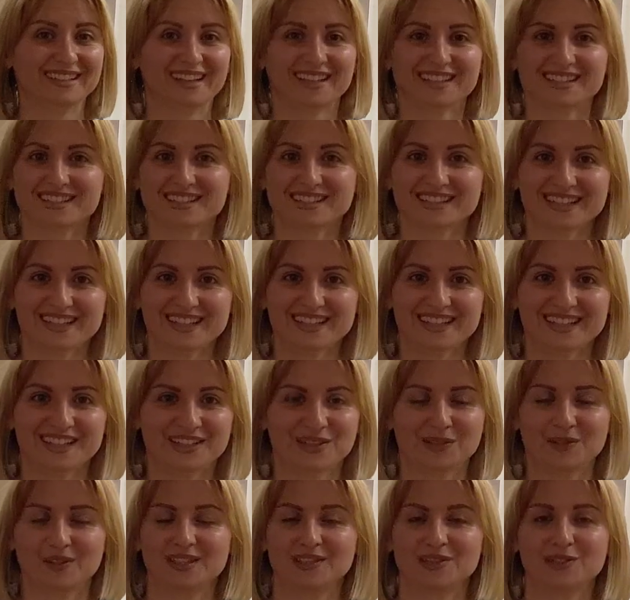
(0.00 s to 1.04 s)
That's it.
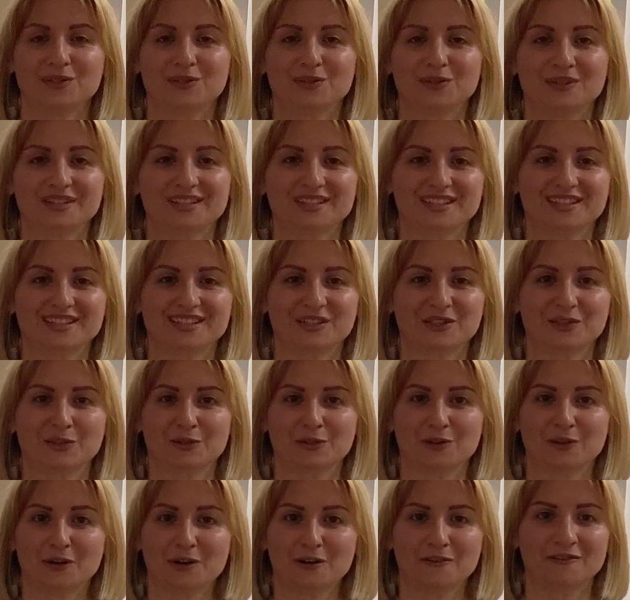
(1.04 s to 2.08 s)
You can do this in
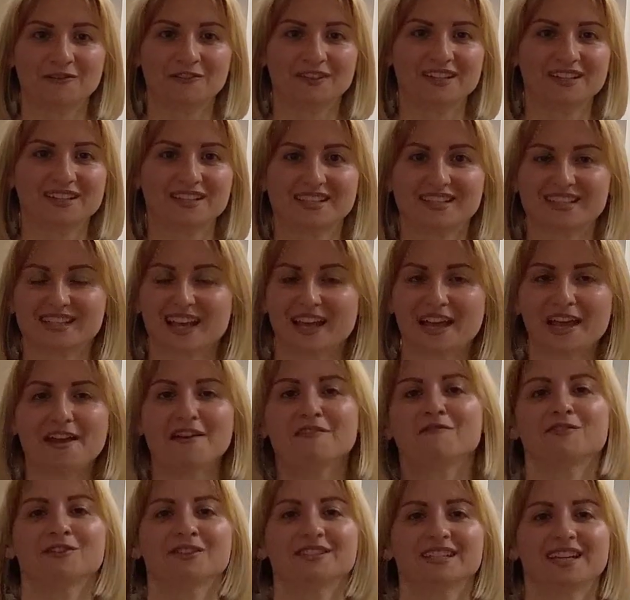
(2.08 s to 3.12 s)
your office
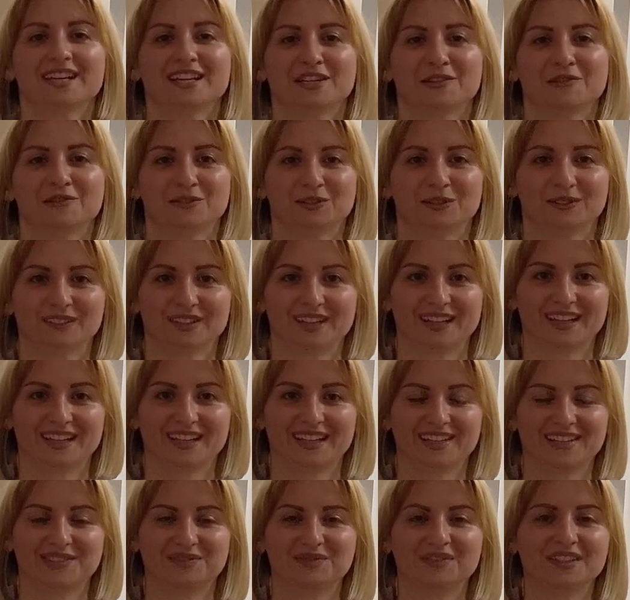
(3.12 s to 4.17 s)
every day if you'd
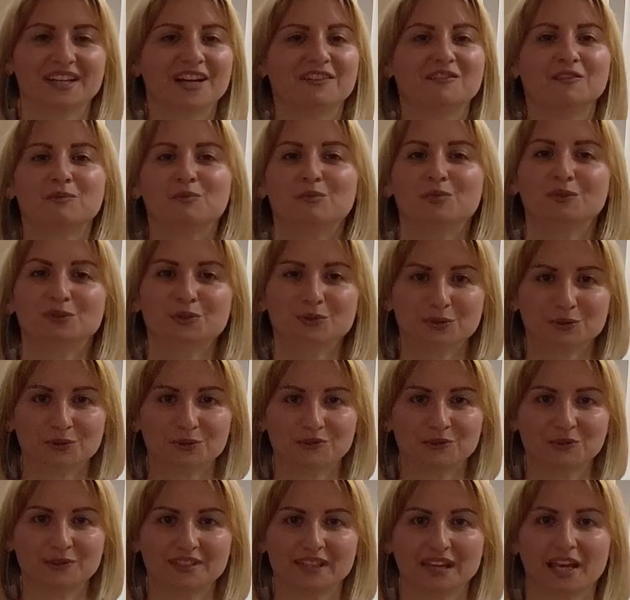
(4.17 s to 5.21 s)
like. Have a
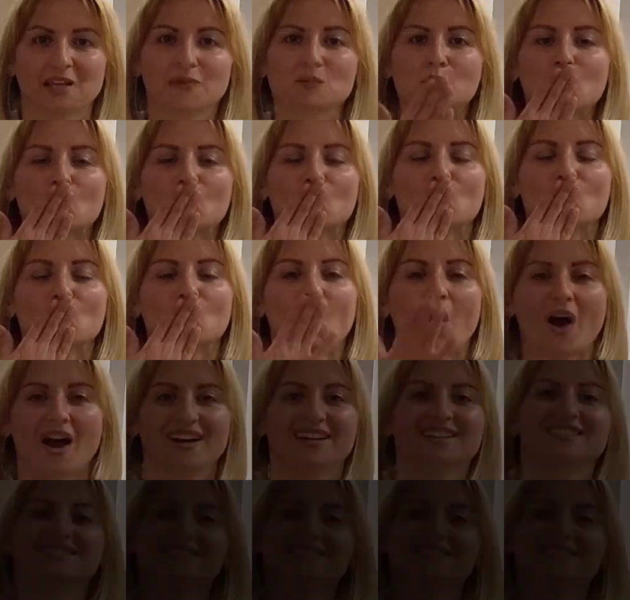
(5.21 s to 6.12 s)
beautiful day. Mwah.